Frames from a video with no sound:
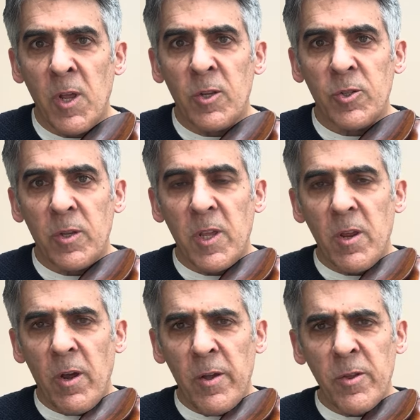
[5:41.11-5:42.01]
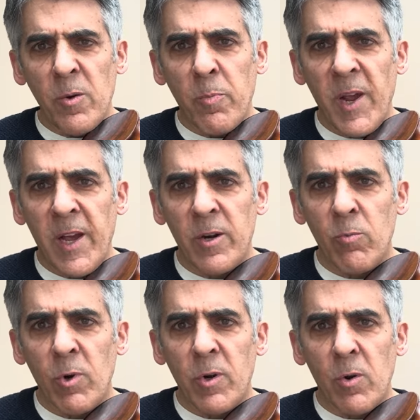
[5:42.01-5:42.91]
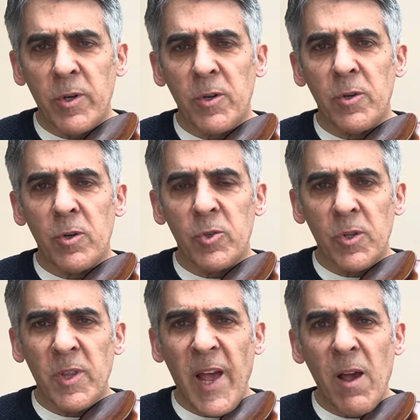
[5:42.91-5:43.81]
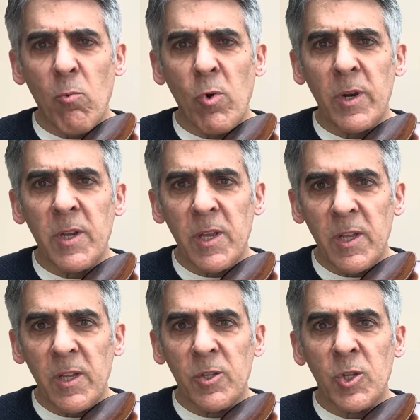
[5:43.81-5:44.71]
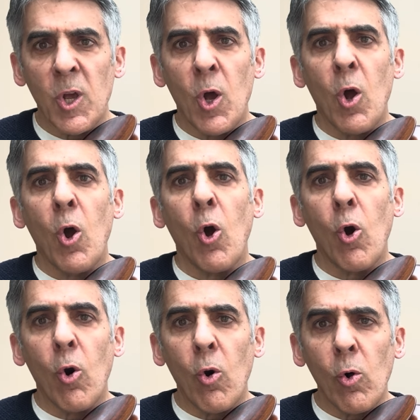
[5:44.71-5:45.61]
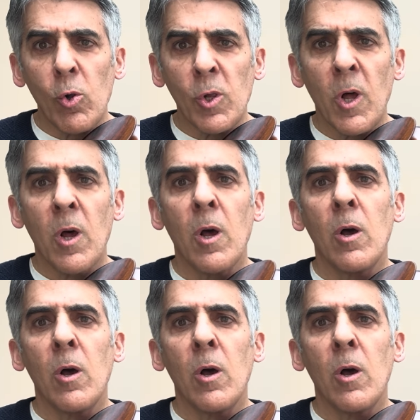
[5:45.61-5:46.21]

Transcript: So the other pattern we're going to do, so that one is whole,